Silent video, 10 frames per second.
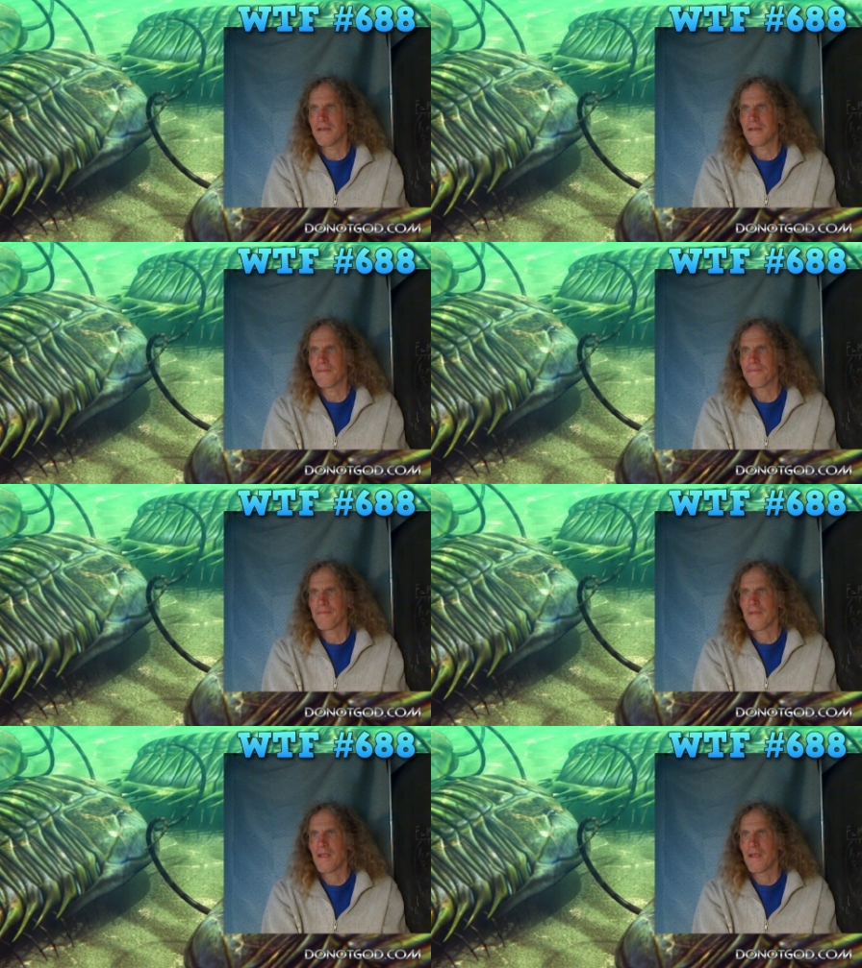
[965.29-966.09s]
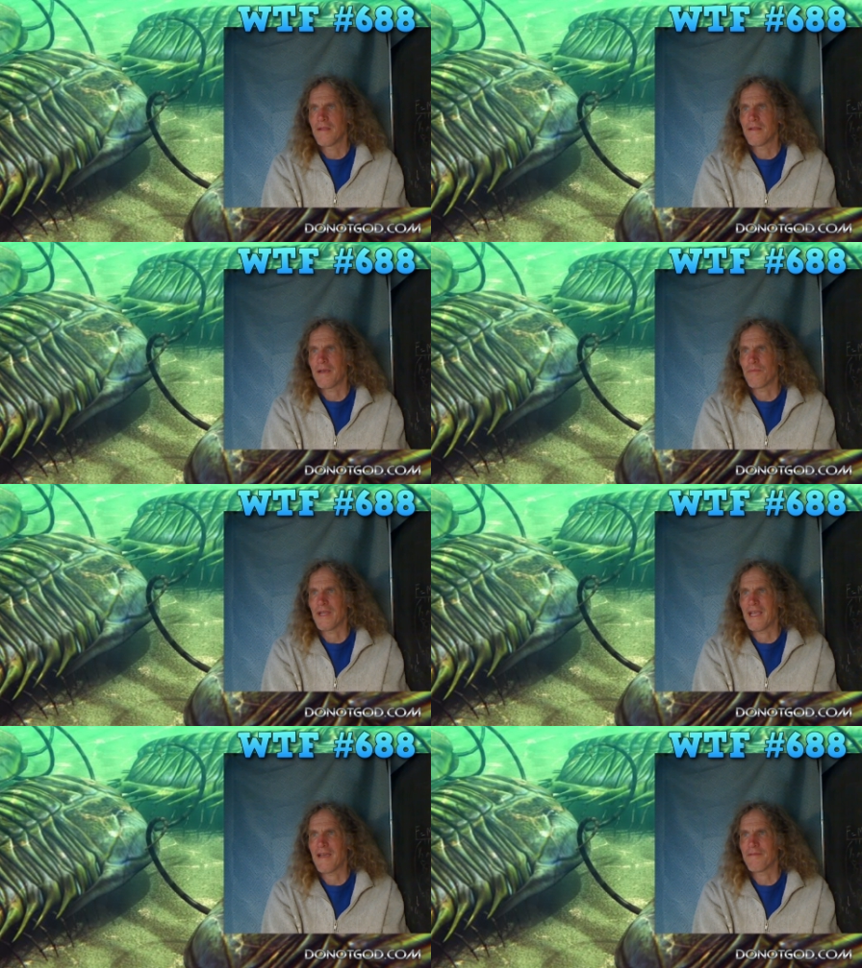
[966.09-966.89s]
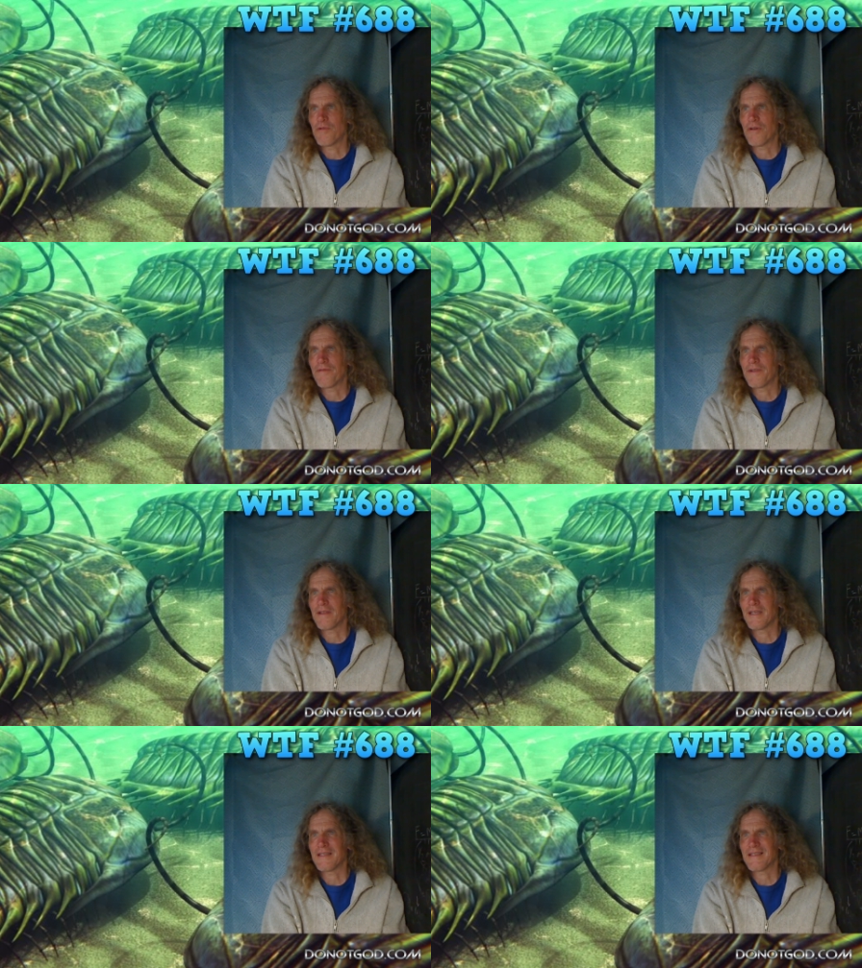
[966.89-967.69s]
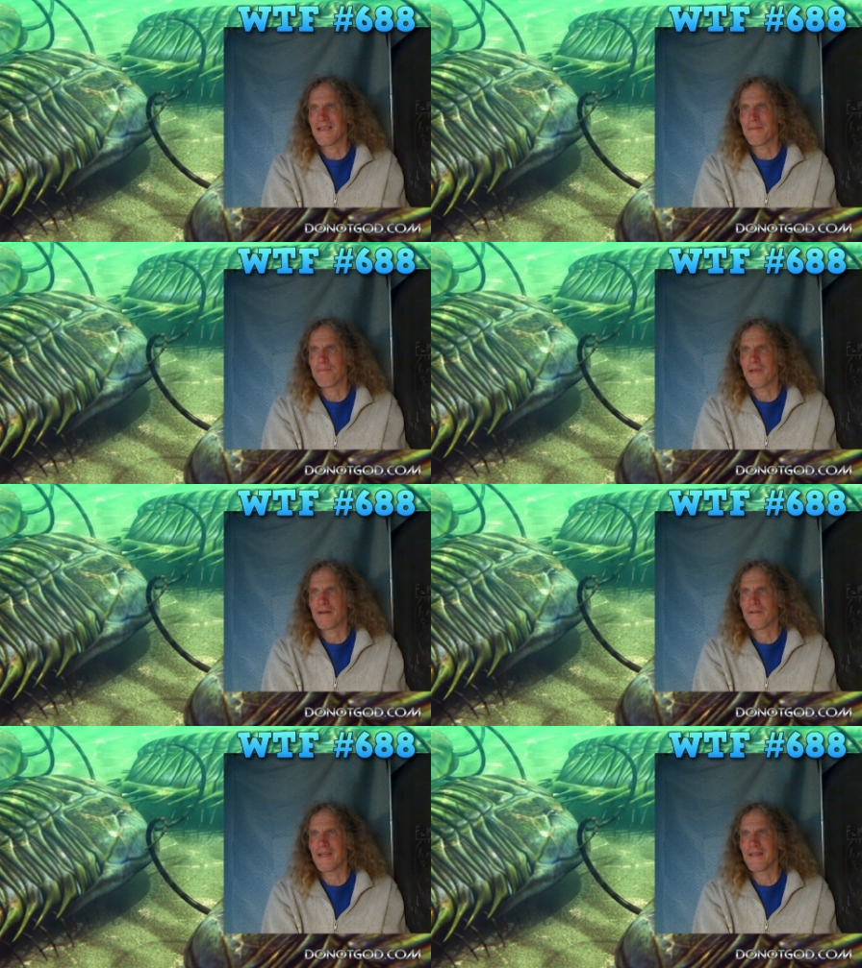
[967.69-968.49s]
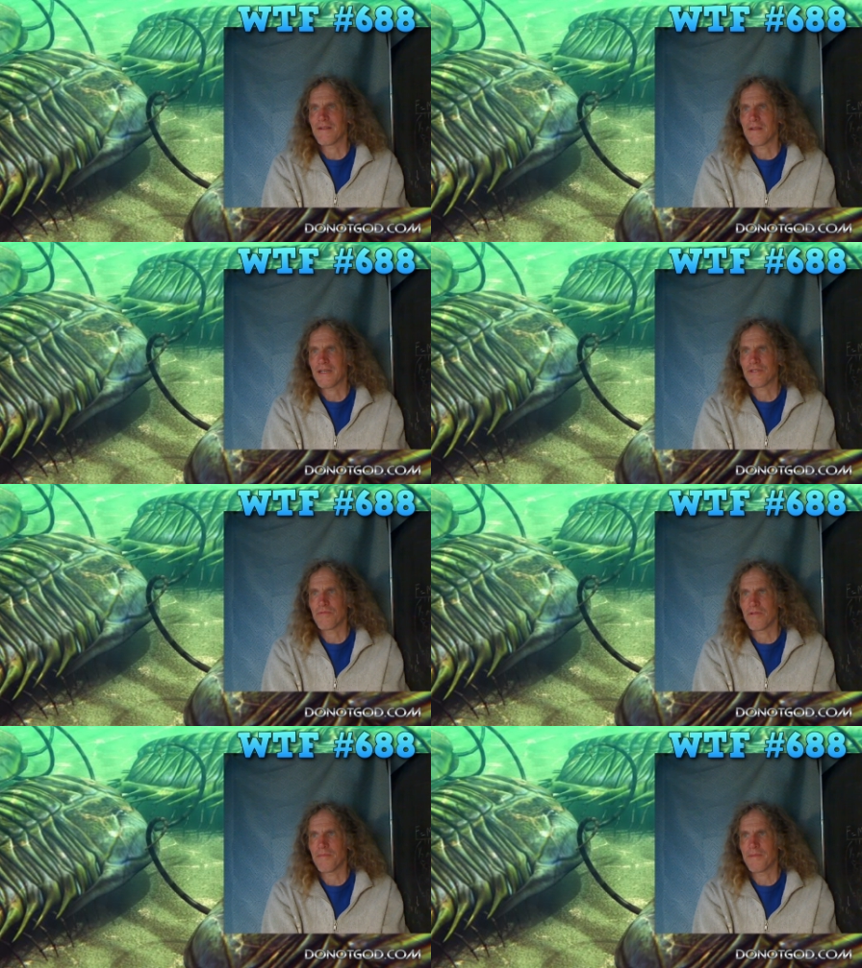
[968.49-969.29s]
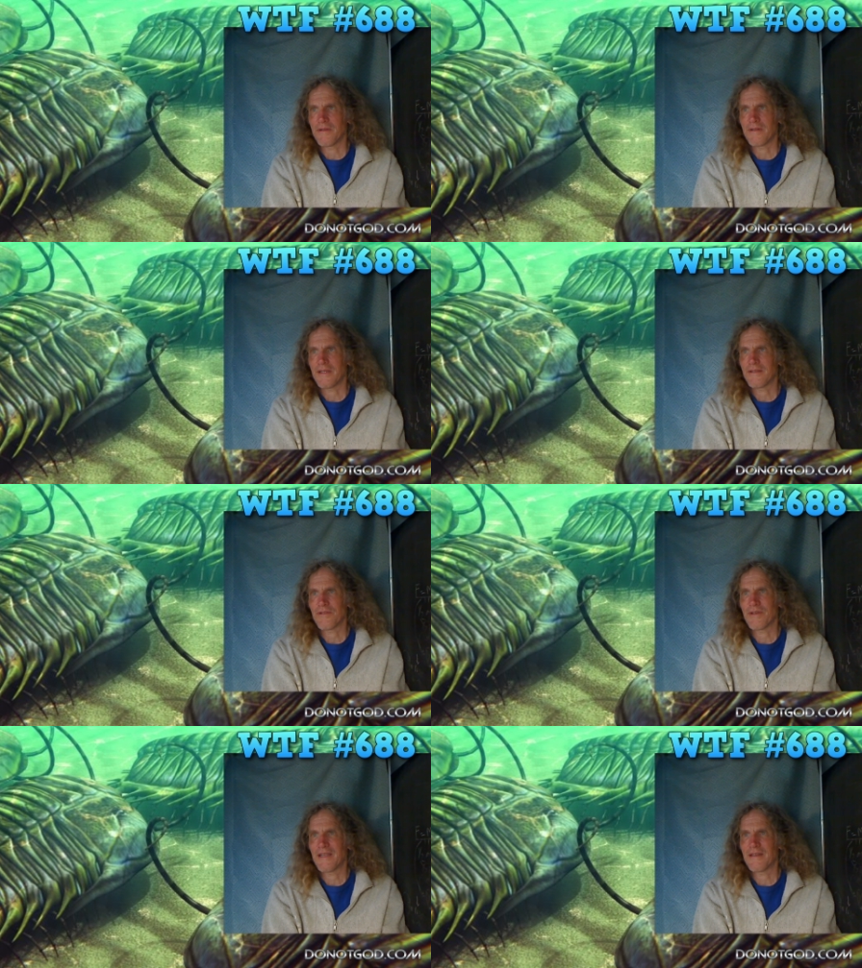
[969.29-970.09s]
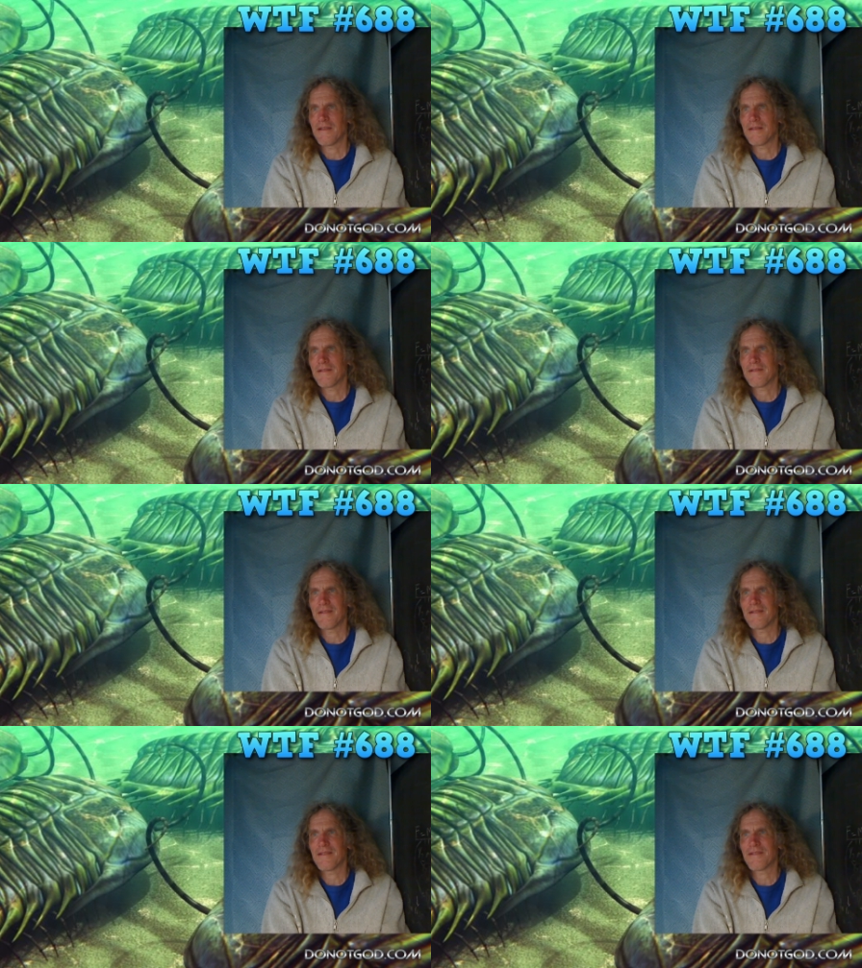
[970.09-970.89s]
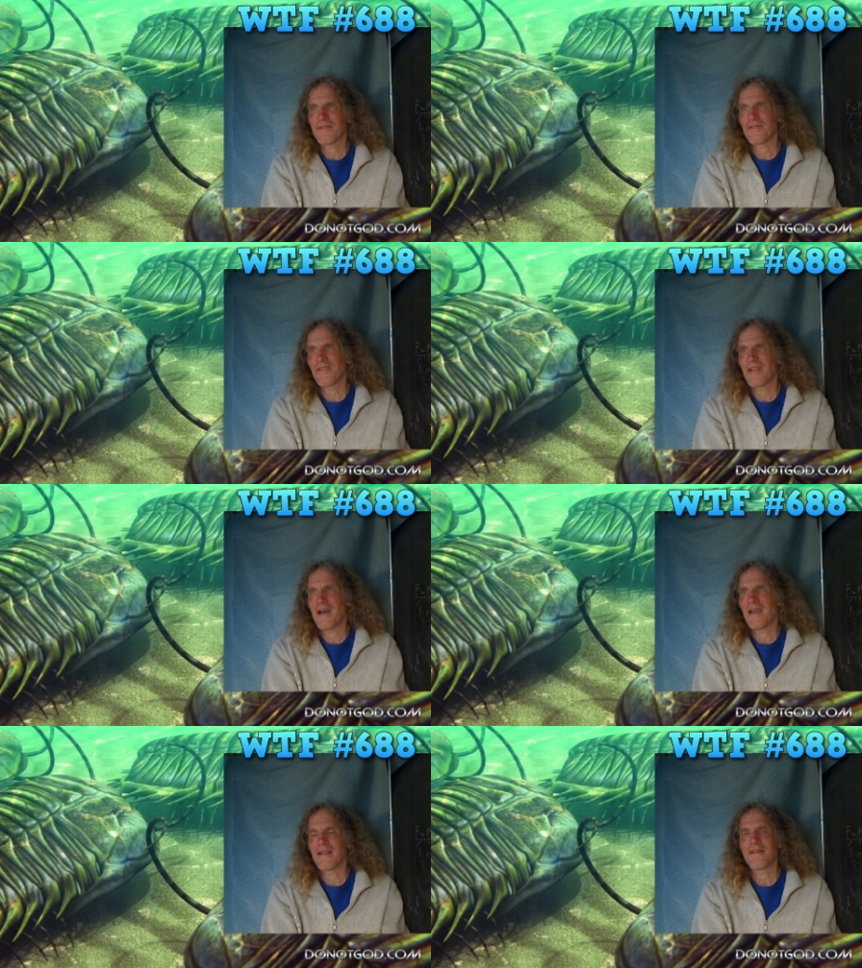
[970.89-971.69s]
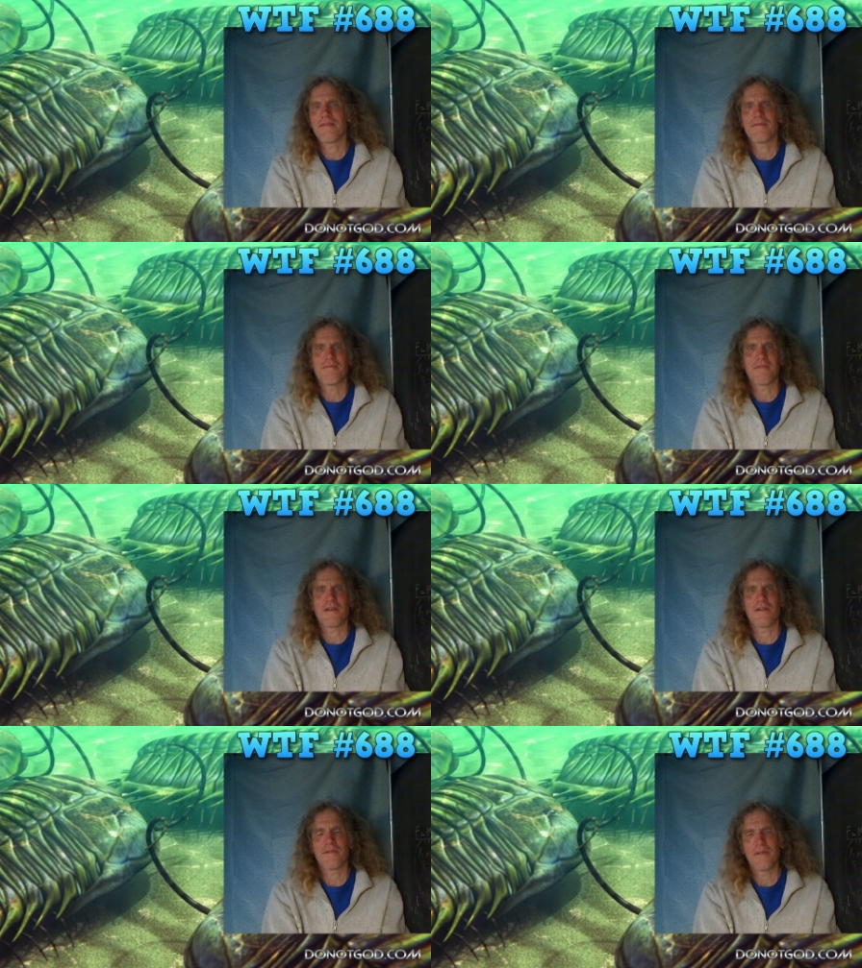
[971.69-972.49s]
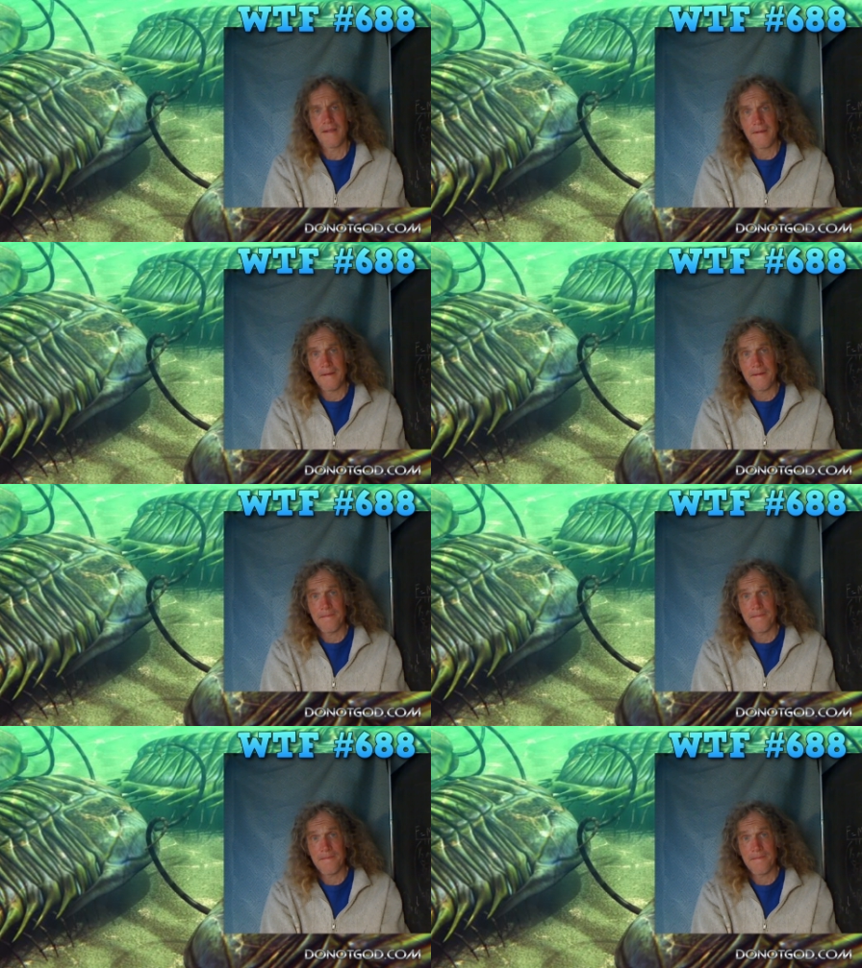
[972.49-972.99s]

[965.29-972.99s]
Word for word: Um, that we have more feelings and better intellectual ability. So again, it's this is a line, you know.